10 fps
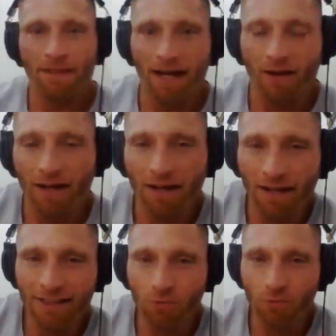Now,
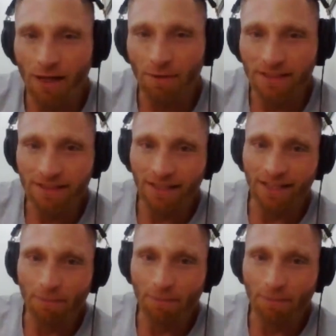that's what I'm excited